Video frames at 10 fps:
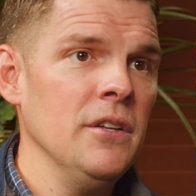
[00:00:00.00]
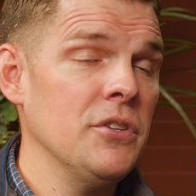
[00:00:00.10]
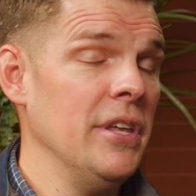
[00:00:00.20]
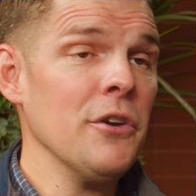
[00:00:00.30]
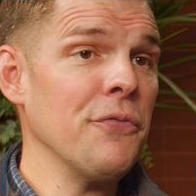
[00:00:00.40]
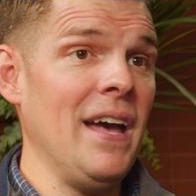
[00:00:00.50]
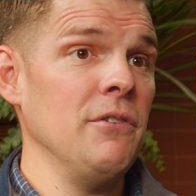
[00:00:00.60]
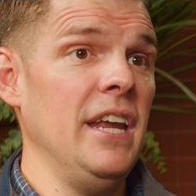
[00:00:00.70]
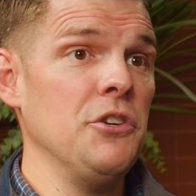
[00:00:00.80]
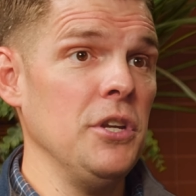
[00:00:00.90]
their
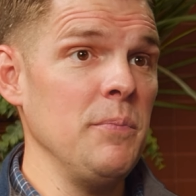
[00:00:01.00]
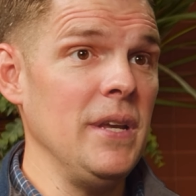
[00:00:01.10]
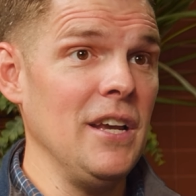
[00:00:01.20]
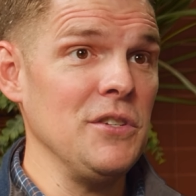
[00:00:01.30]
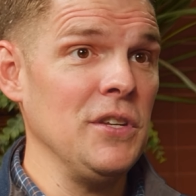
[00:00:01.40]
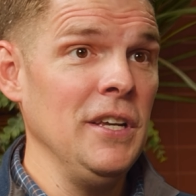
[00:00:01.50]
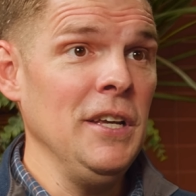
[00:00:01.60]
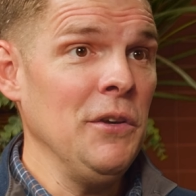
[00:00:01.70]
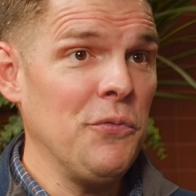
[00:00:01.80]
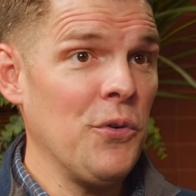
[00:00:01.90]
foundation, because
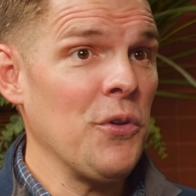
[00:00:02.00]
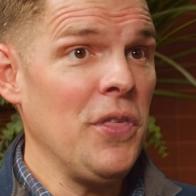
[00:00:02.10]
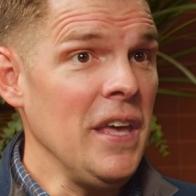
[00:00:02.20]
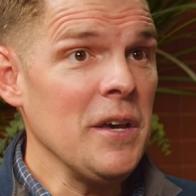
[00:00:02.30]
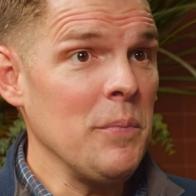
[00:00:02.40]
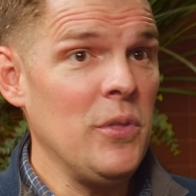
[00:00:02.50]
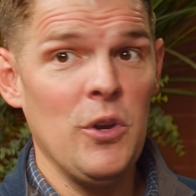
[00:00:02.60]
for them,